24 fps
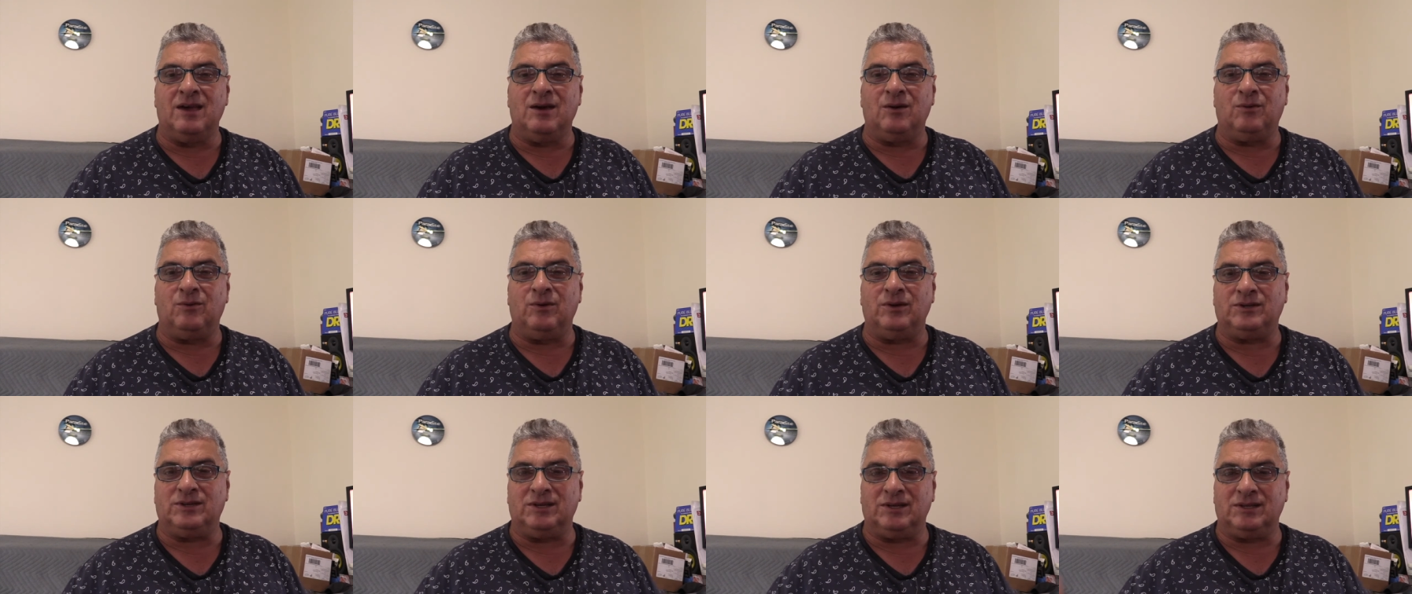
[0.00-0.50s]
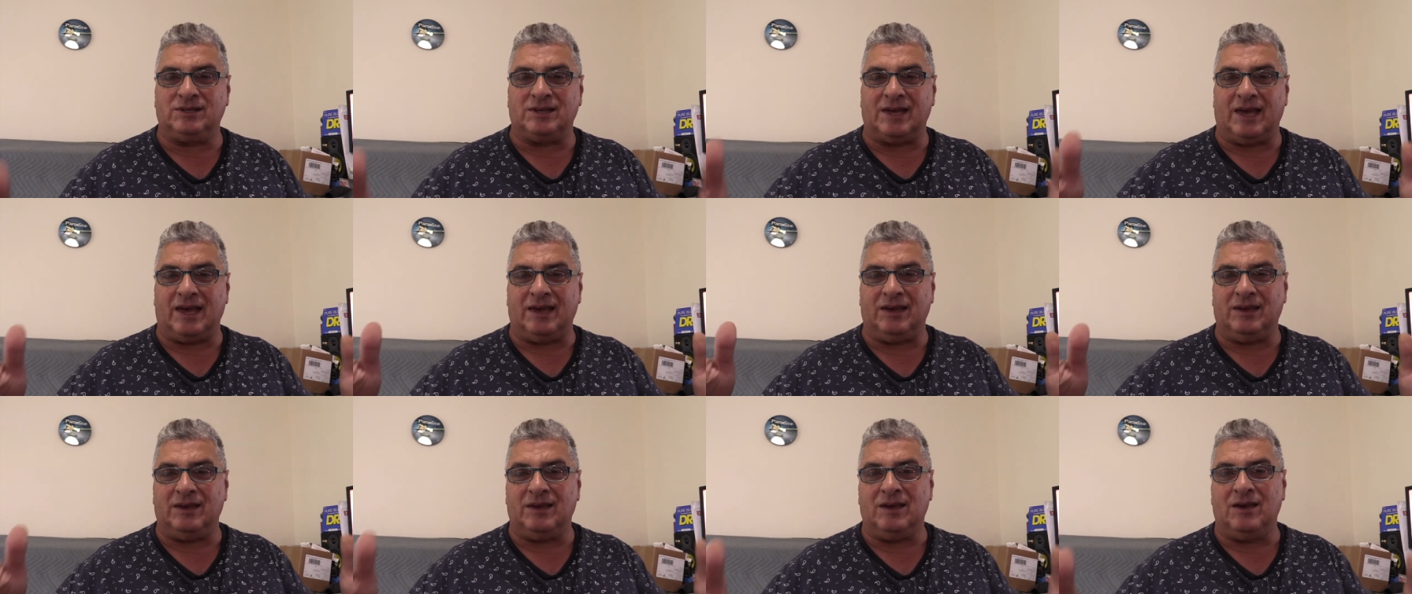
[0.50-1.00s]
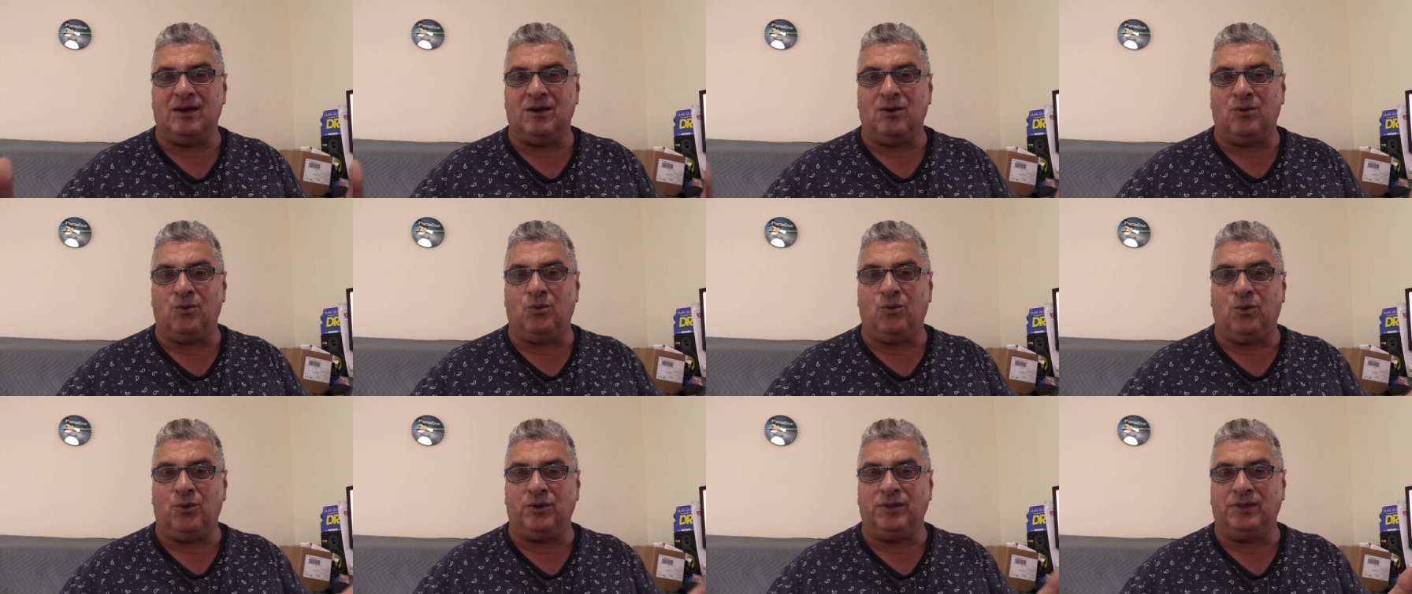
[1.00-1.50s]
which is a
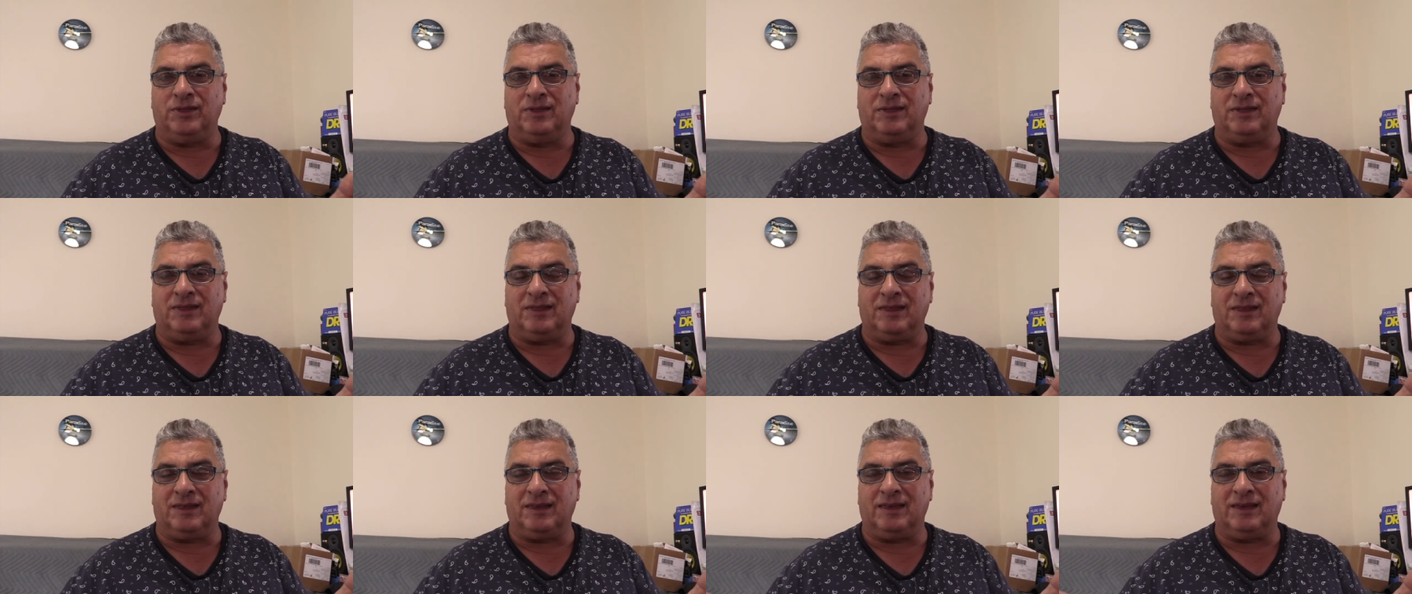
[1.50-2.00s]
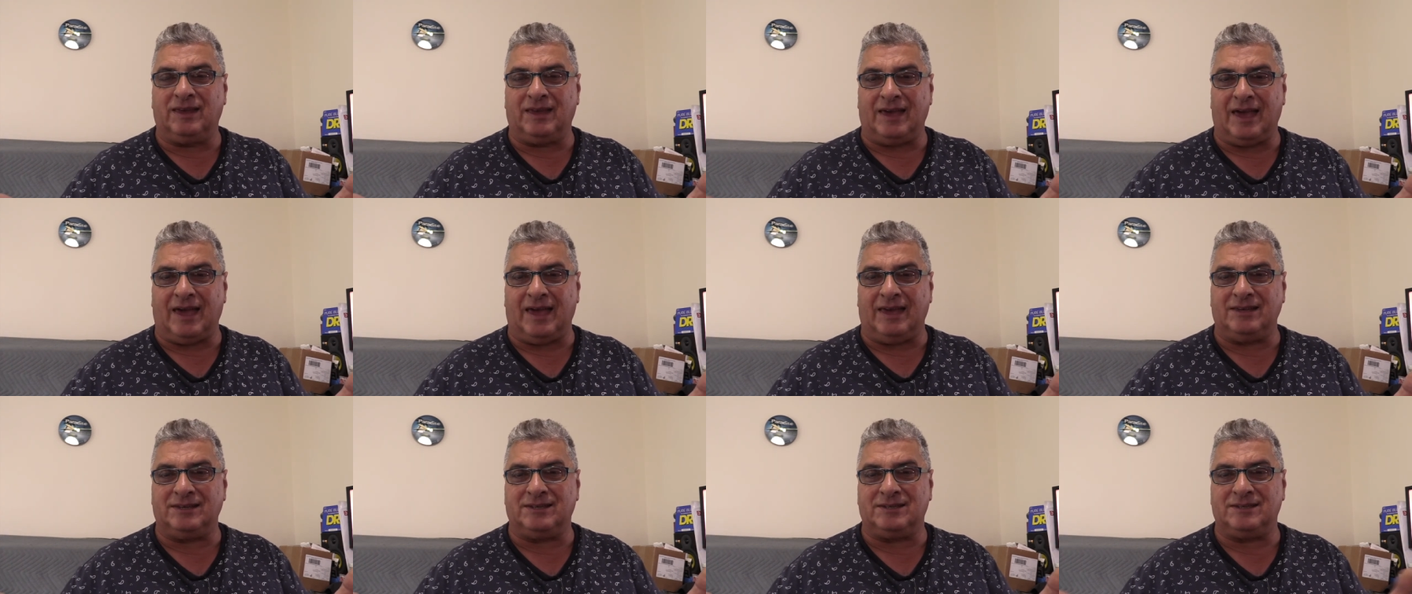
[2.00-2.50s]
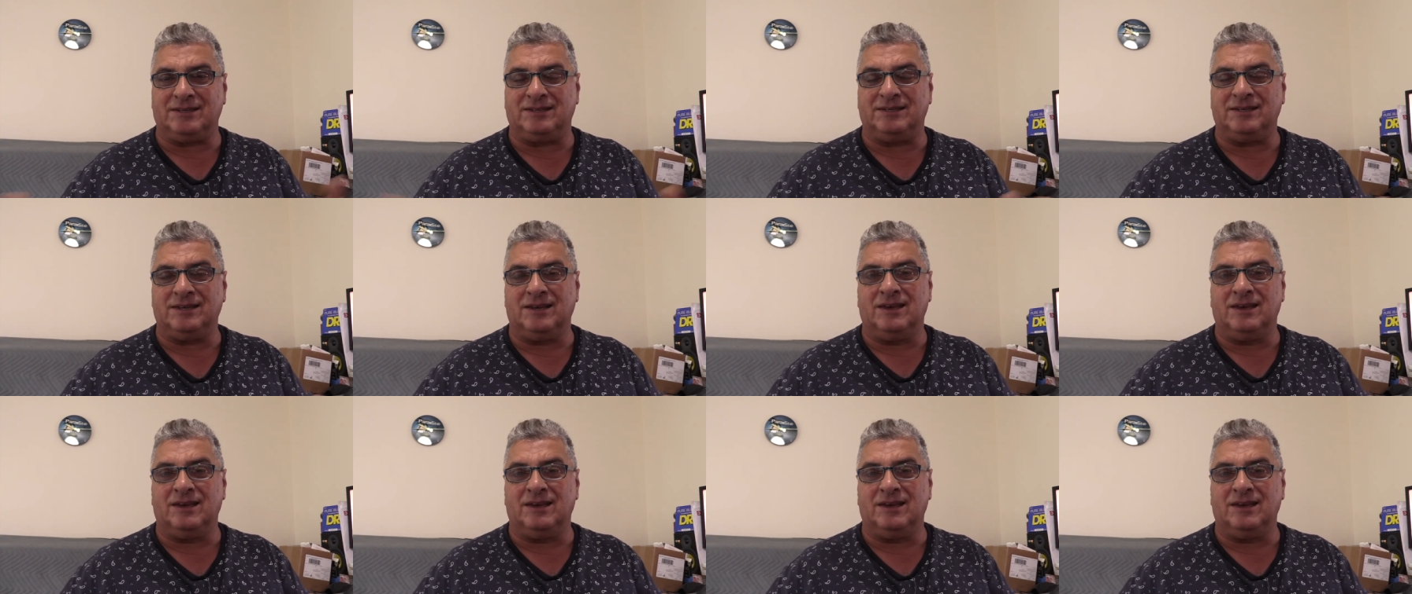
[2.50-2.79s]
wooden case